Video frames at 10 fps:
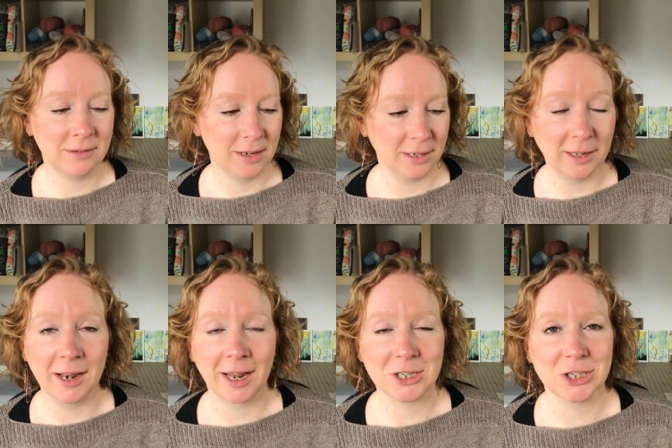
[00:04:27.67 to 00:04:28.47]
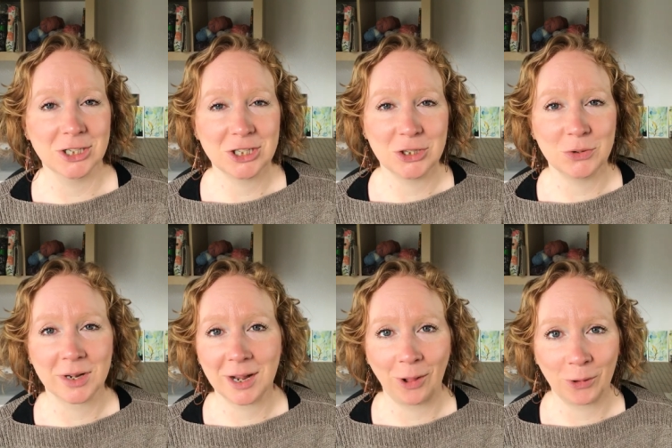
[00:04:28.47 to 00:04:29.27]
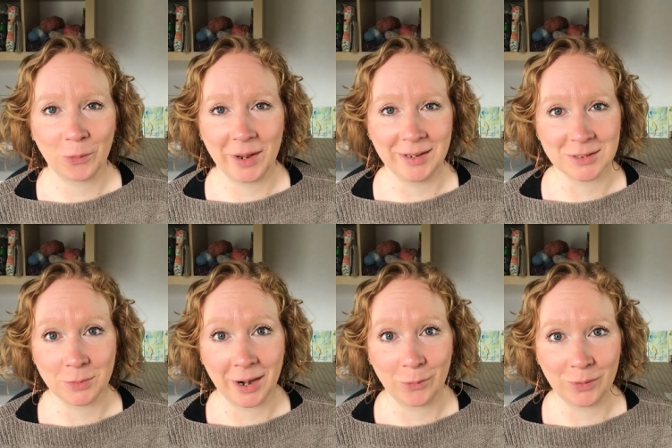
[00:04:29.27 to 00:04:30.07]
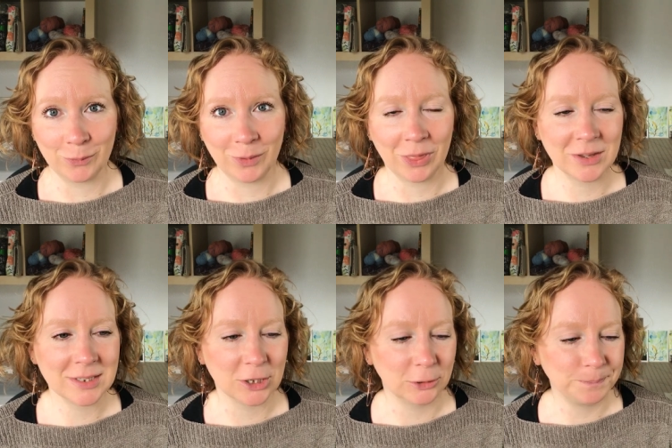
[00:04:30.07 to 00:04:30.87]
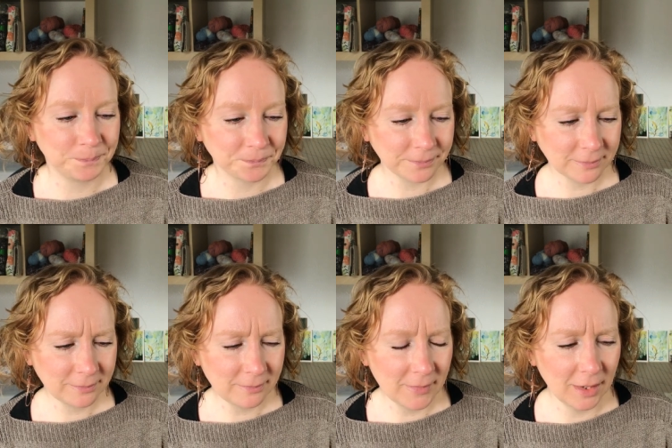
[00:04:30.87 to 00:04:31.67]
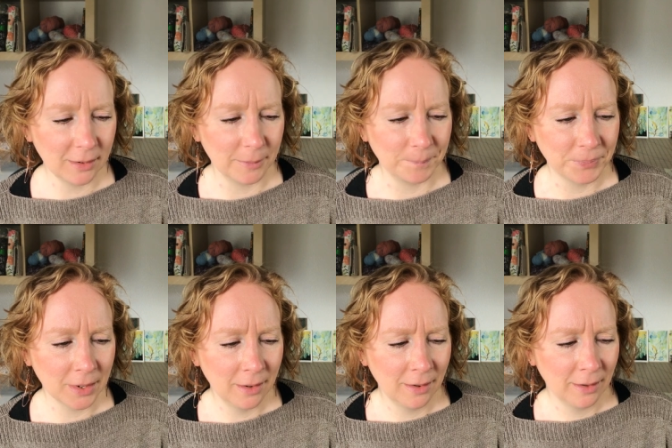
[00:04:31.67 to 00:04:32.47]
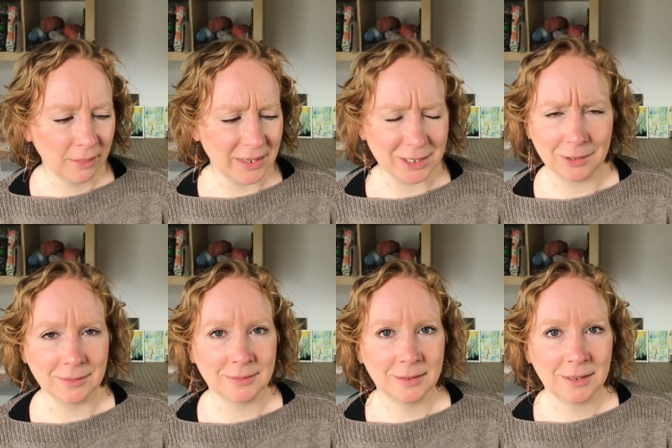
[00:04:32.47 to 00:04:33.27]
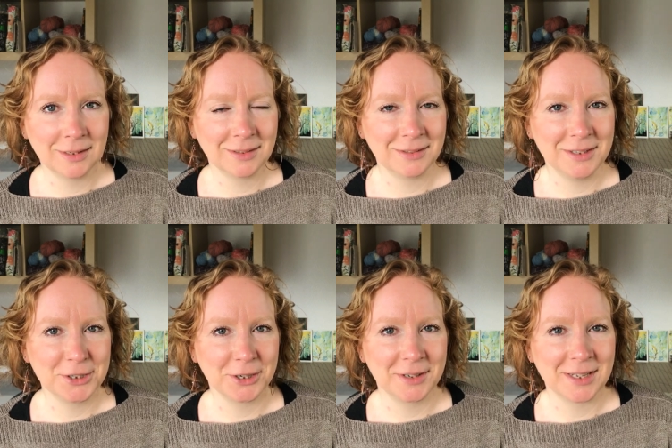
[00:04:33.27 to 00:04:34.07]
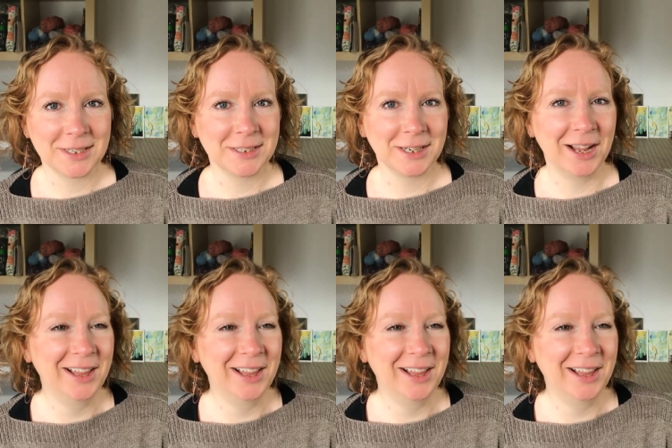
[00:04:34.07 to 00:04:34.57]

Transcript: in connection to a colorway is what I went with. So um, these aren't these aren't necessarily